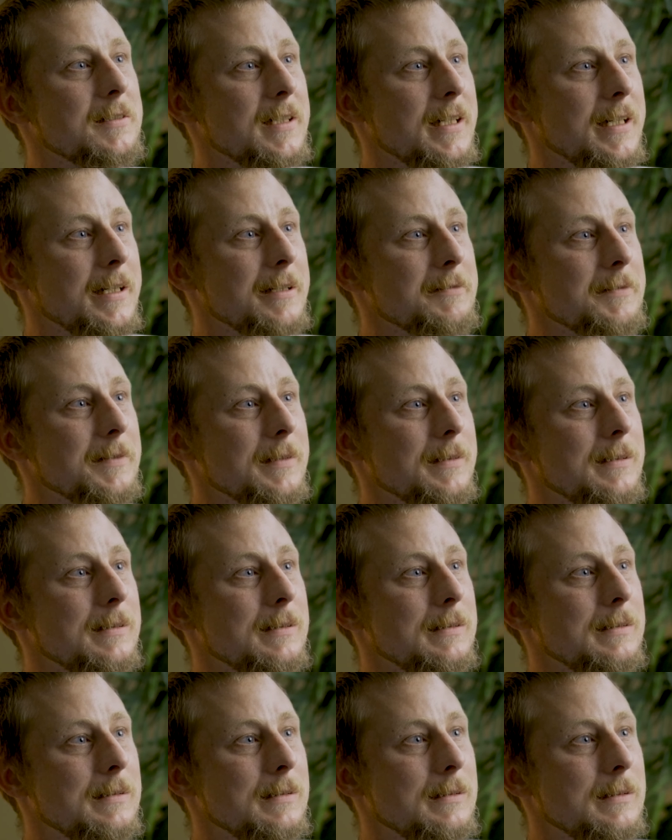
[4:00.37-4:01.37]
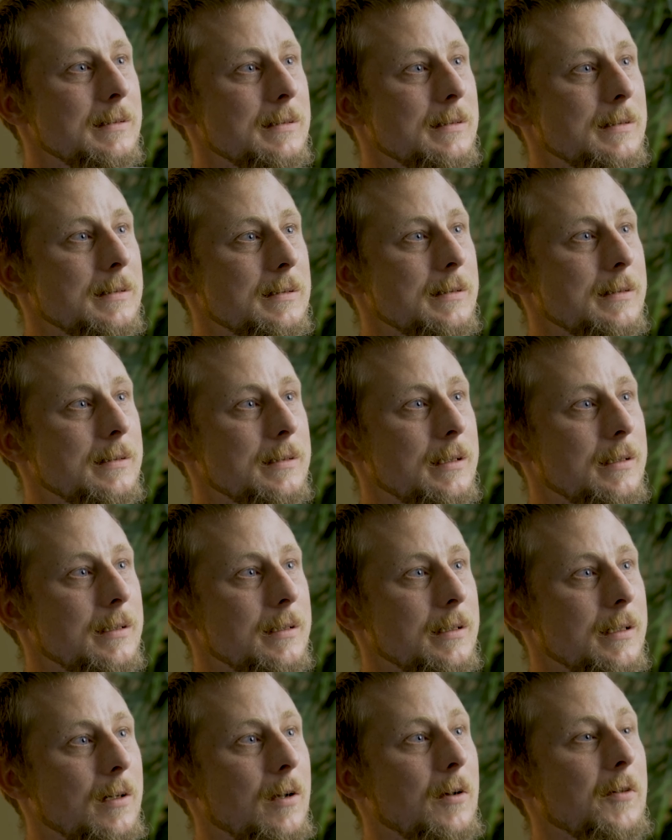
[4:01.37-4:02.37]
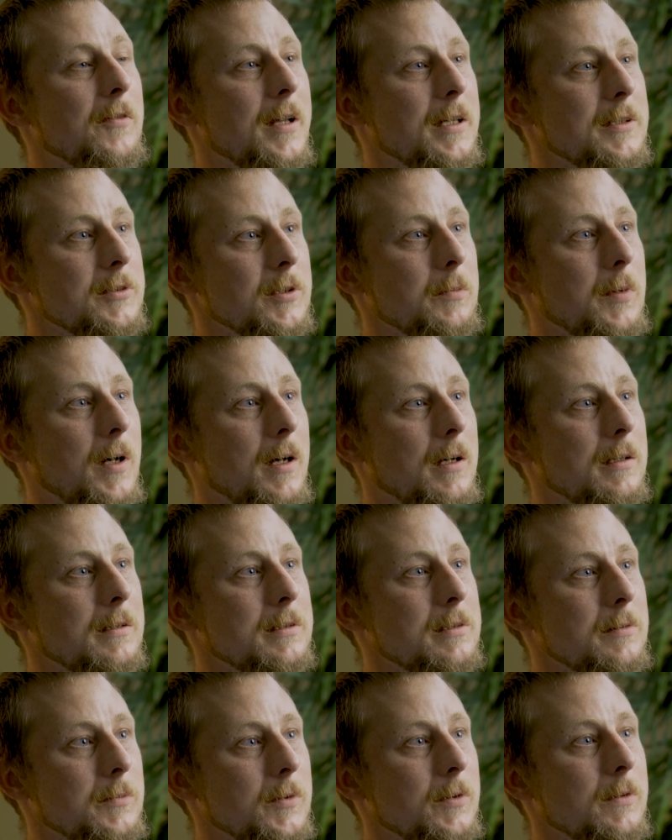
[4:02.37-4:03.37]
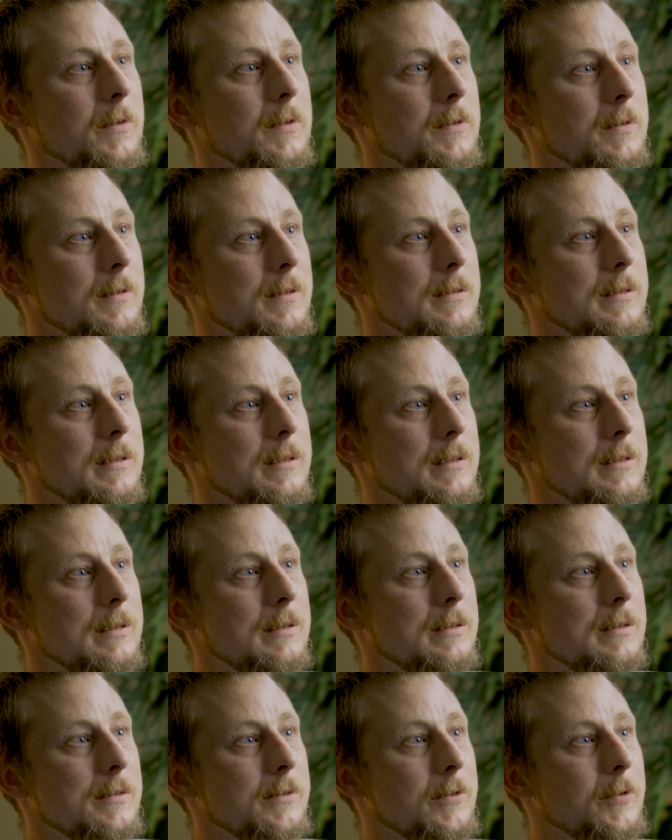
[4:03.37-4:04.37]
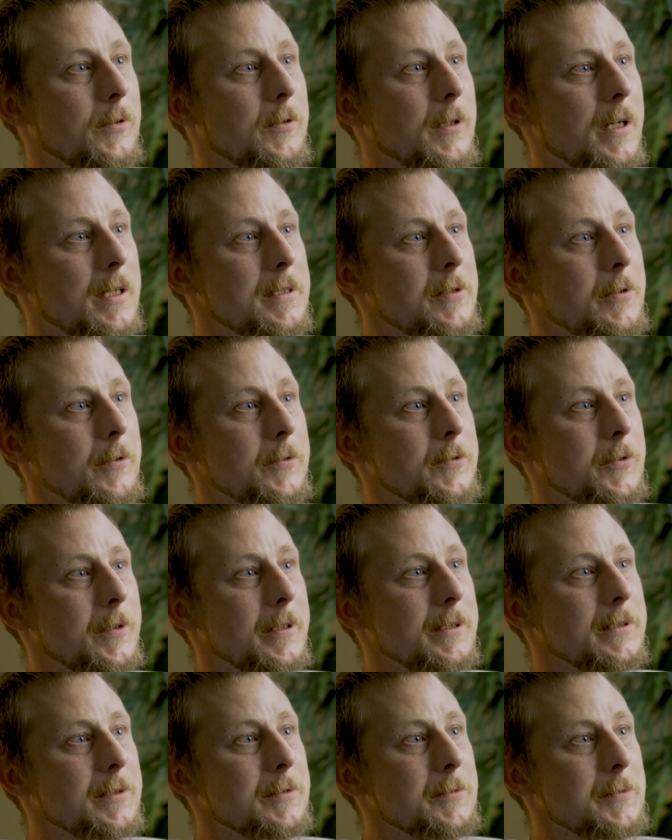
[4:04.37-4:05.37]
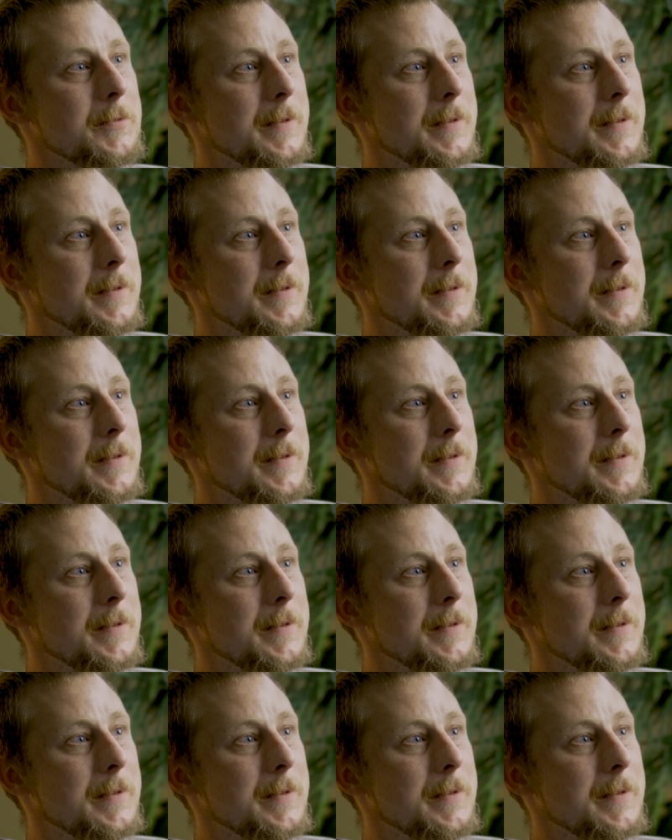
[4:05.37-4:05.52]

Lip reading: save, and all things are possible through Christ who strengthens